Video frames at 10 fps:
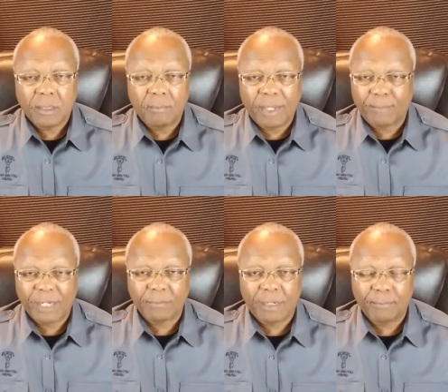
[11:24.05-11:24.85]
may
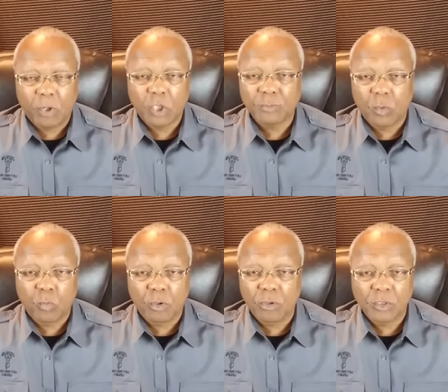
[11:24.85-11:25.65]
break my bones, but
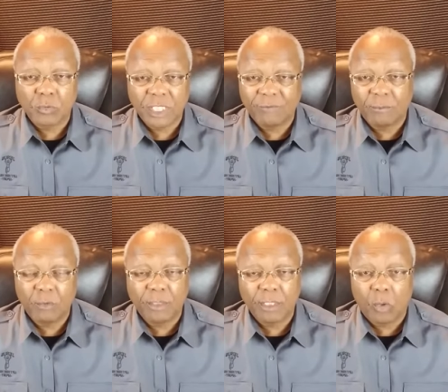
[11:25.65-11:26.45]
words will never
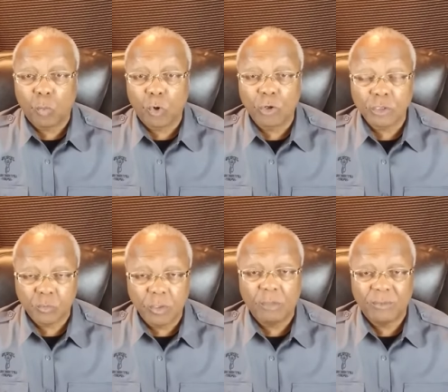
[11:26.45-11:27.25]
move me. No, words will